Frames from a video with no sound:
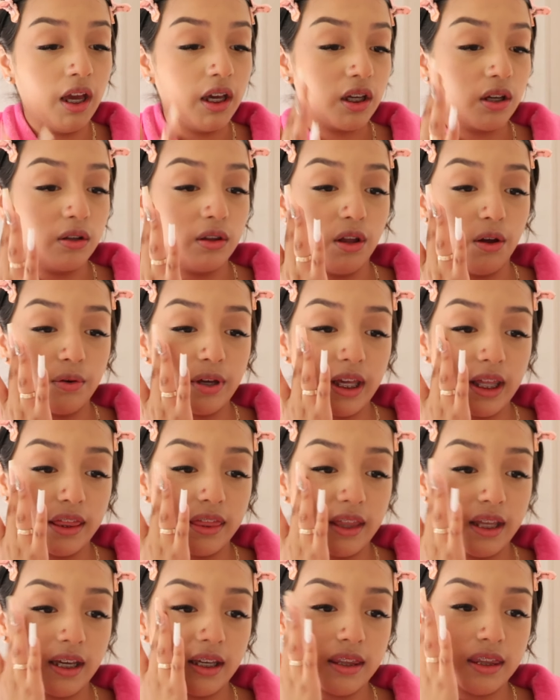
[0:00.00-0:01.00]
you low-key
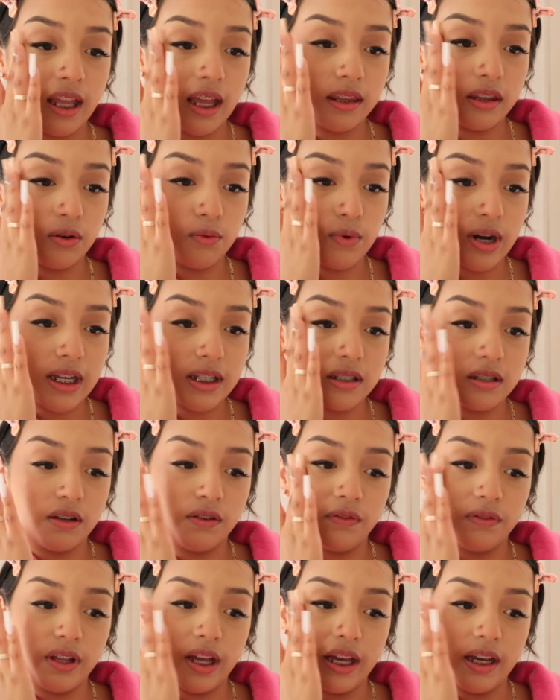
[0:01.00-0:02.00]
think that the rest
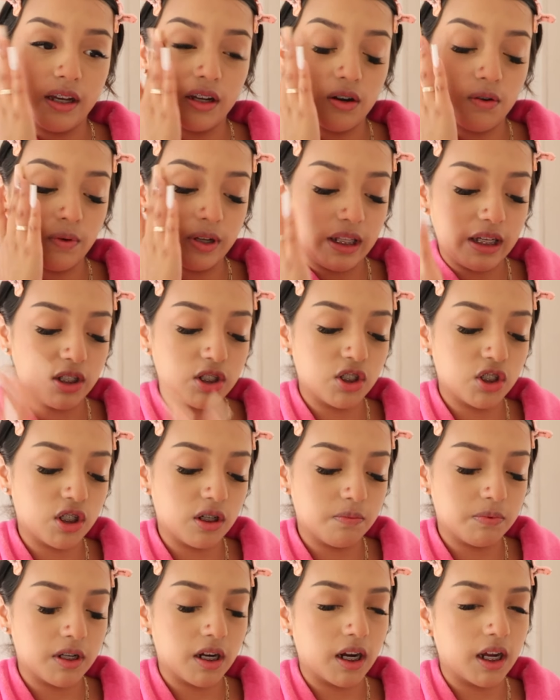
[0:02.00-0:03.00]
of like your
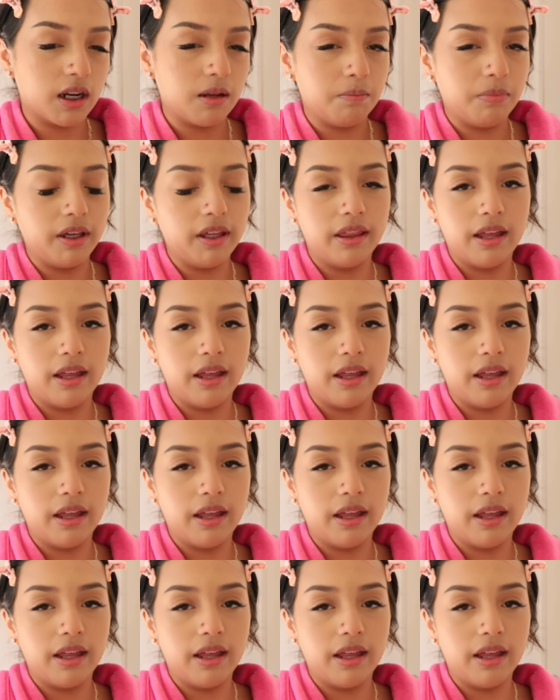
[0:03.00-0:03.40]
relationships are going to be